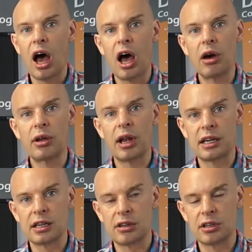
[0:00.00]
OLED,
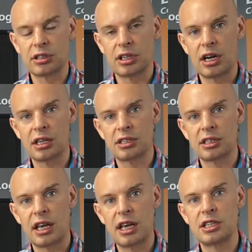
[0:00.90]
in contrast,
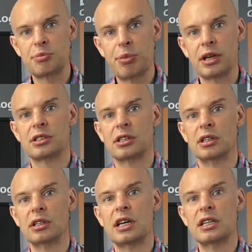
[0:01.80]
each pixel